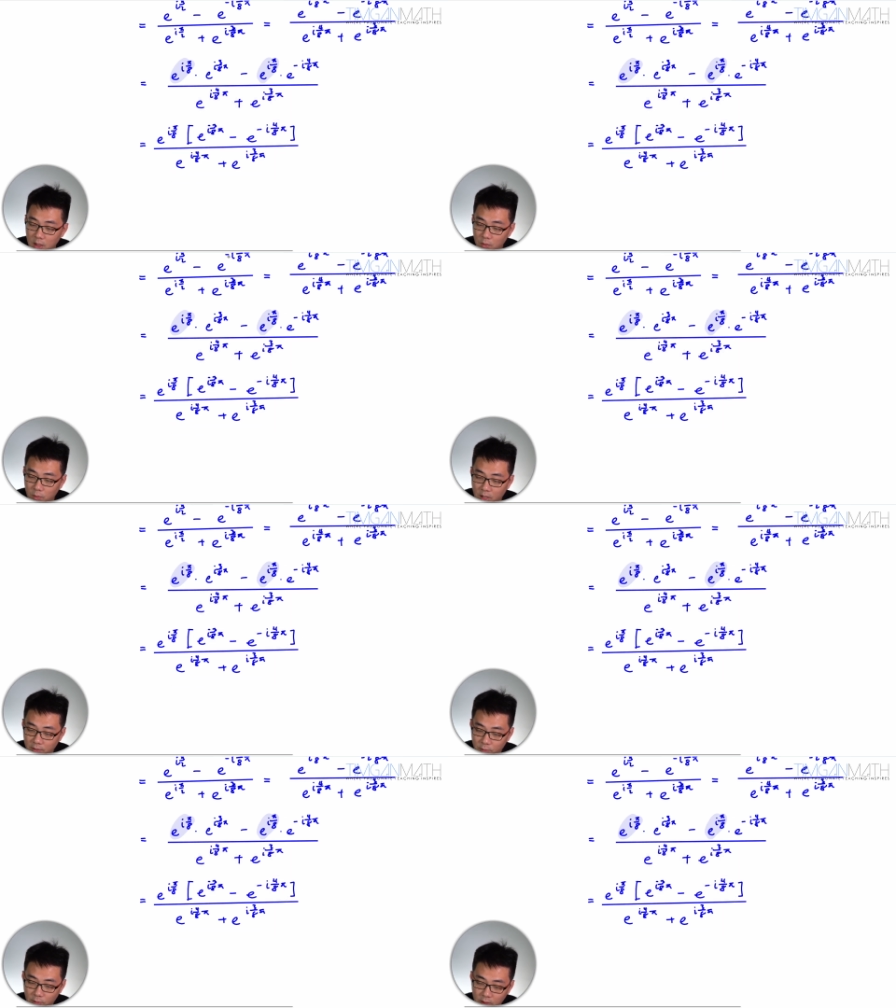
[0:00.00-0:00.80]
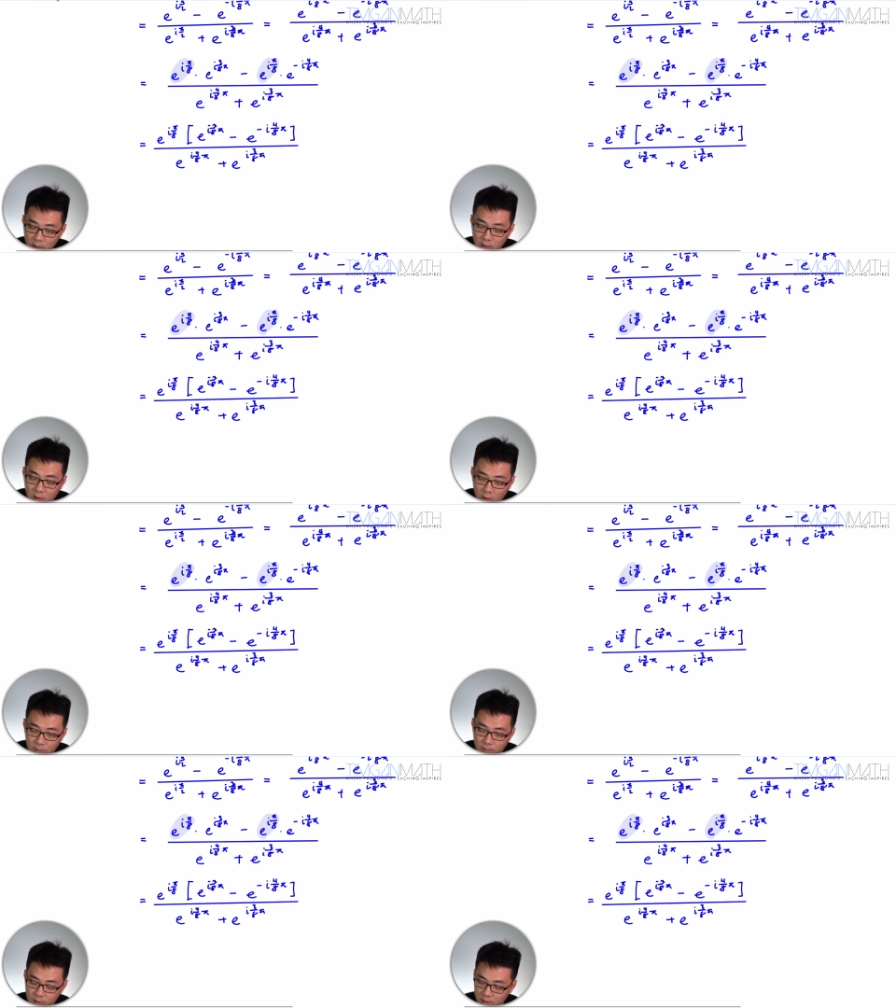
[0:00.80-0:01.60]
We have already got
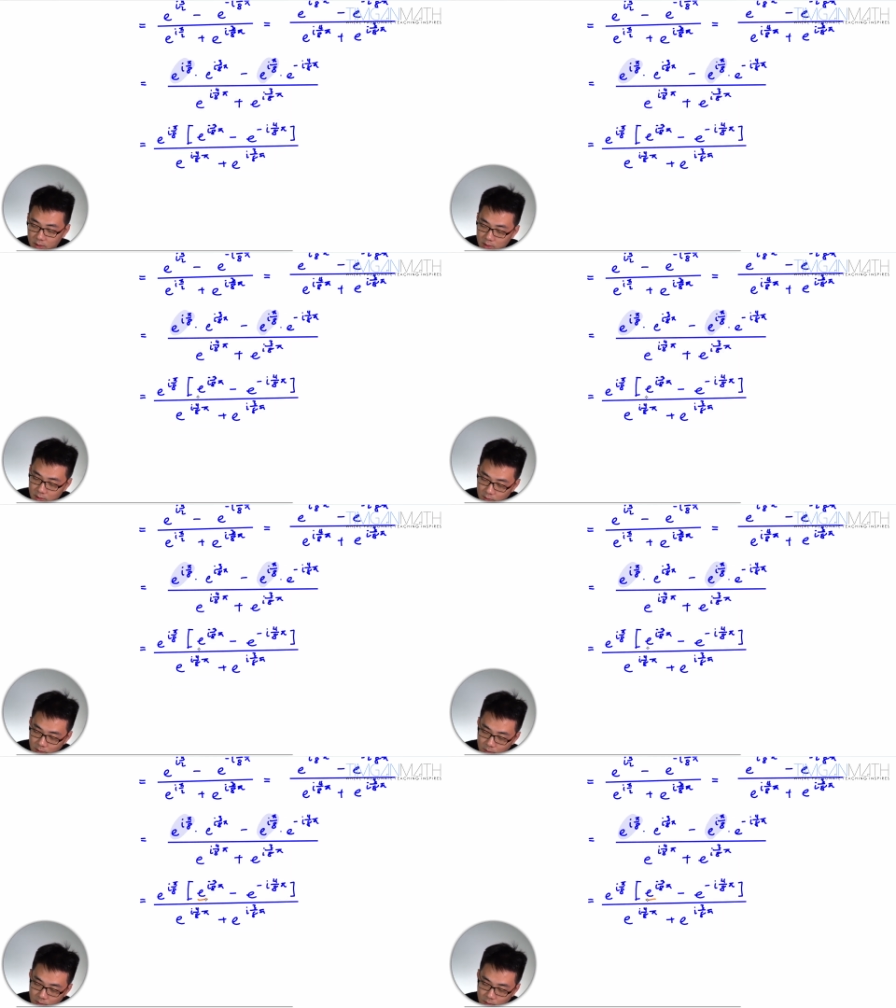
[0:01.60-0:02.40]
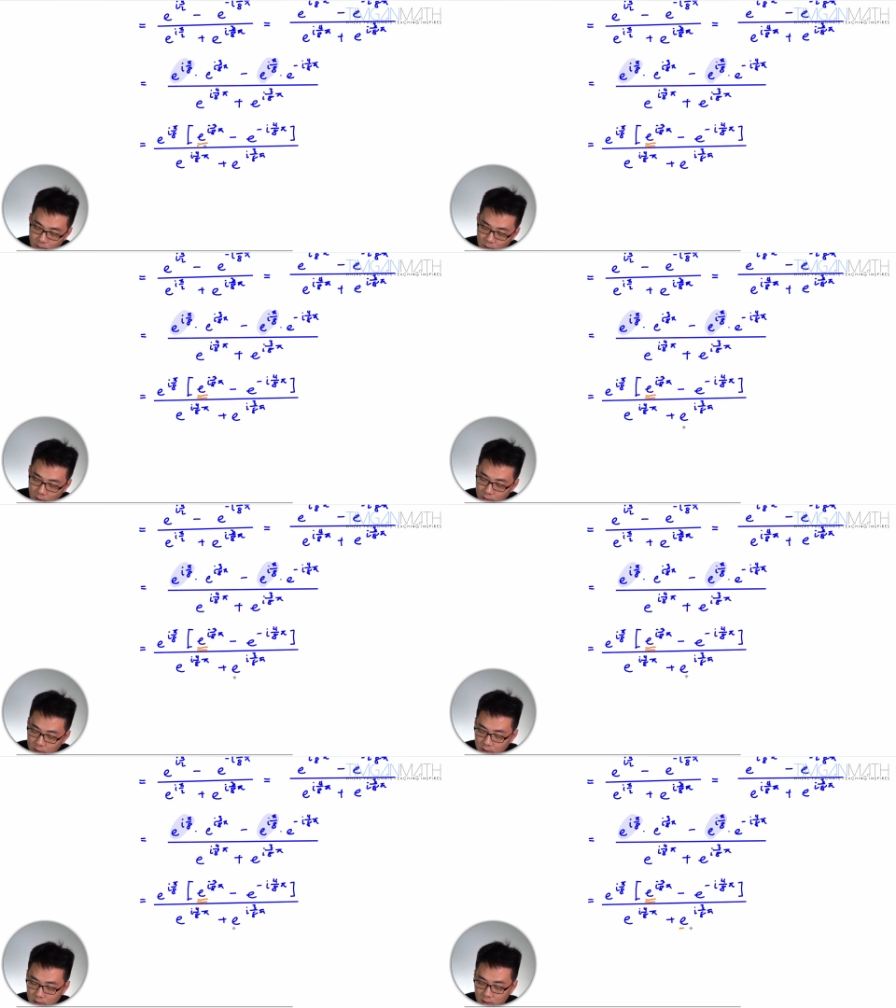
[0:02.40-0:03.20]
this, which
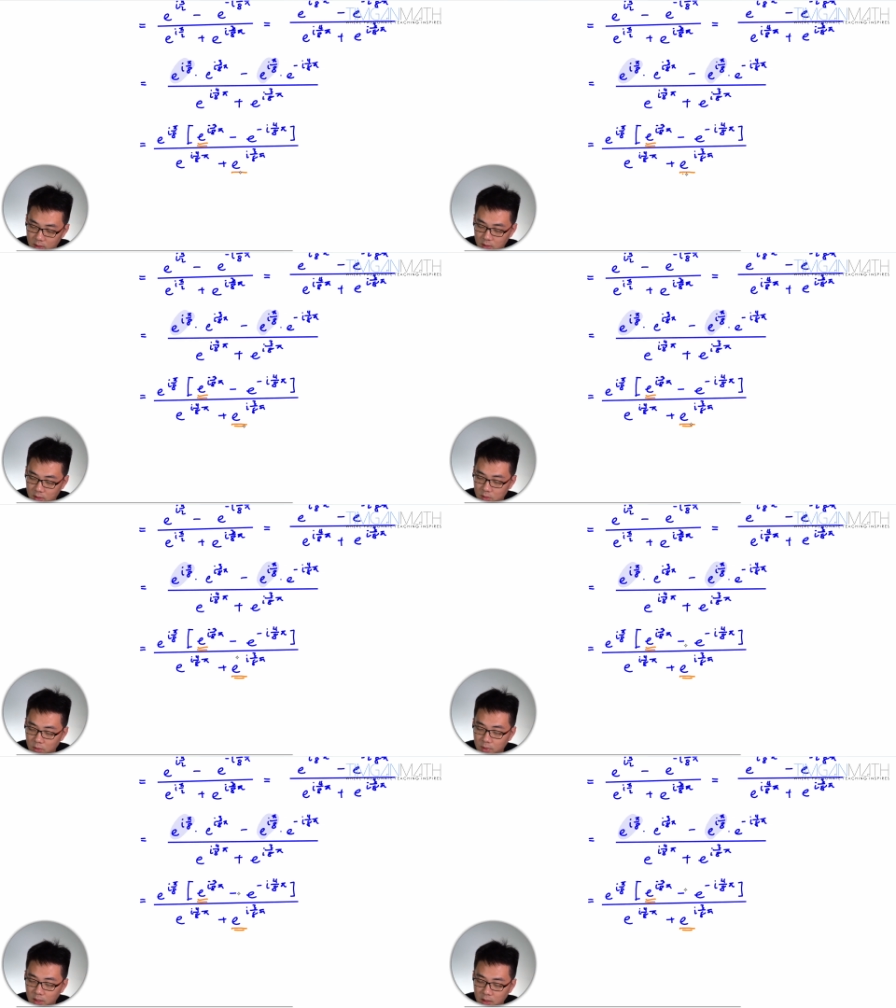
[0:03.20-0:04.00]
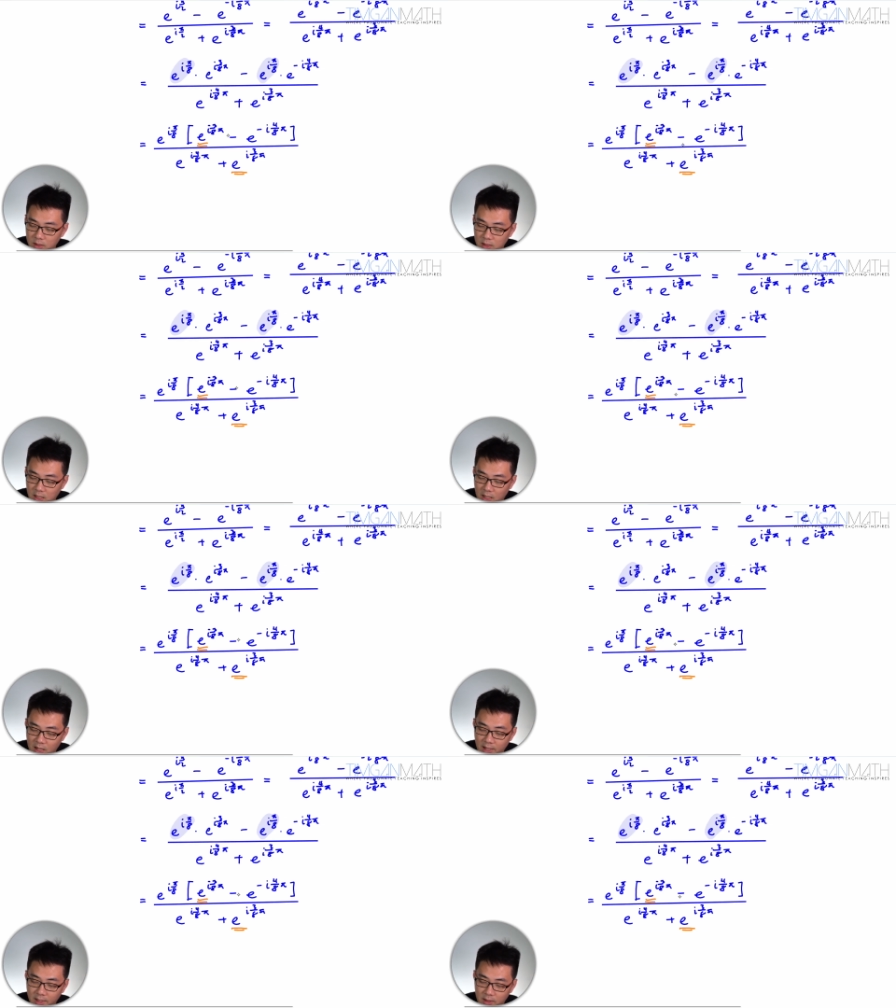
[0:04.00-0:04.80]
is this. So meaning this
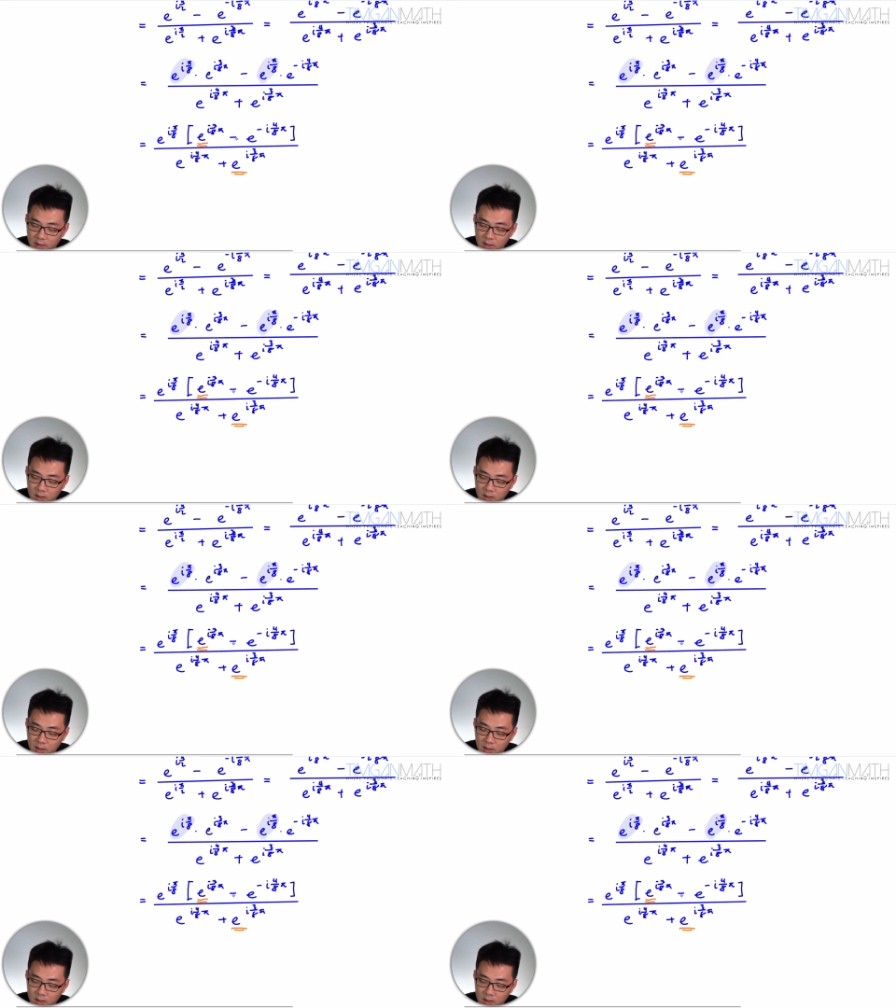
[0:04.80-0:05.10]
I here,